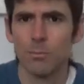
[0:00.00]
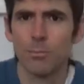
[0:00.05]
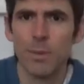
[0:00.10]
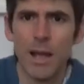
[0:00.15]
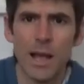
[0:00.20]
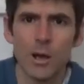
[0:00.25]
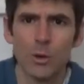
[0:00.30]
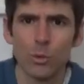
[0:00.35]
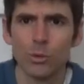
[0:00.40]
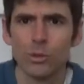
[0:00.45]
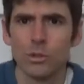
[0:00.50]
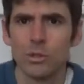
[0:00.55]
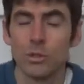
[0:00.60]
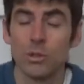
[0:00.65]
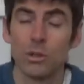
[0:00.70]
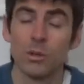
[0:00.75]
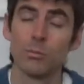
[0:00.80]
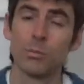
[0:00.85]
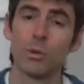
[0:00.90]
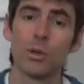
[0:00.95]
bound,
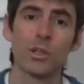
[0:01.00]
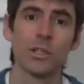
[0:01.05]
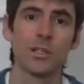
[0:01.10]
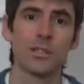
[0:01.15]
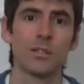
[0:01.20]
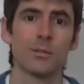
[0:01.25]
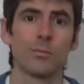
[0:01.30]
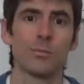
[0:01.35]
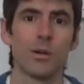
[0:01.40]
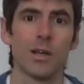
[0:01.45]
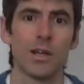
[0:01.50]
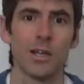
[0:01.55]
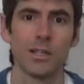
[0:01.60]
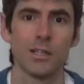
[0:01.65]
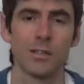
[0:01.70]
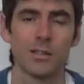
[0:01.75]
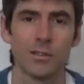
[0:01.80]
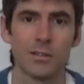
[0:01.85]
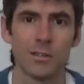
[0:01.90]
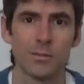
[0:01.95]
or poisoned by
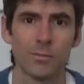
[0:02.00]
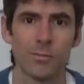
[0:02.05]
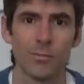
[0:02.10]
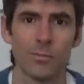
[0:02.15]
it.